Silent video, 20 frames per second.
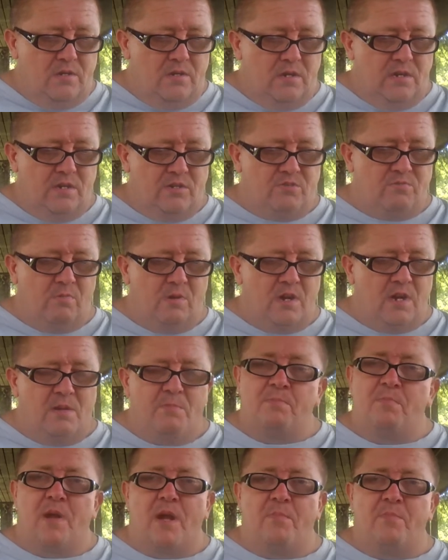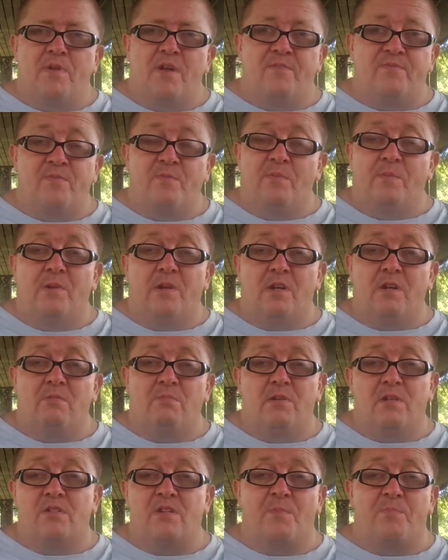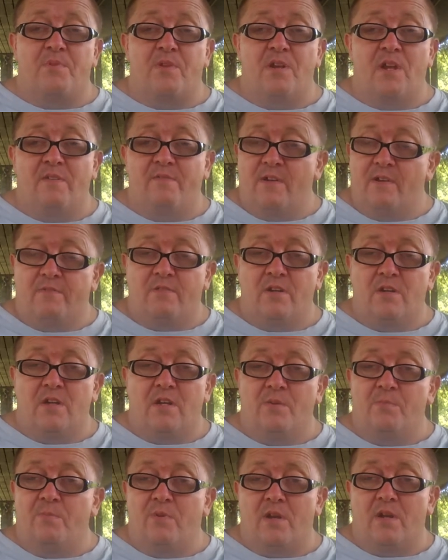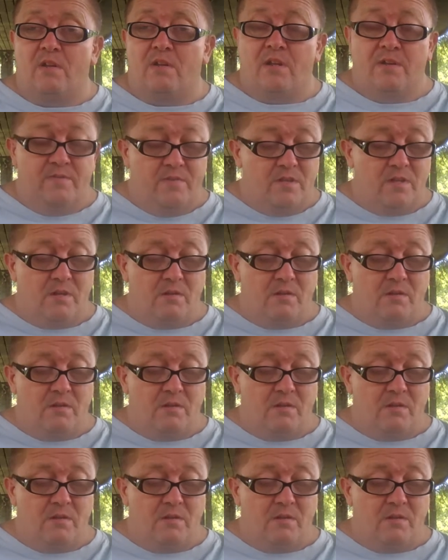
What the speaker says: Here's one I'm not familiar with, something I've never done, but I'll give you the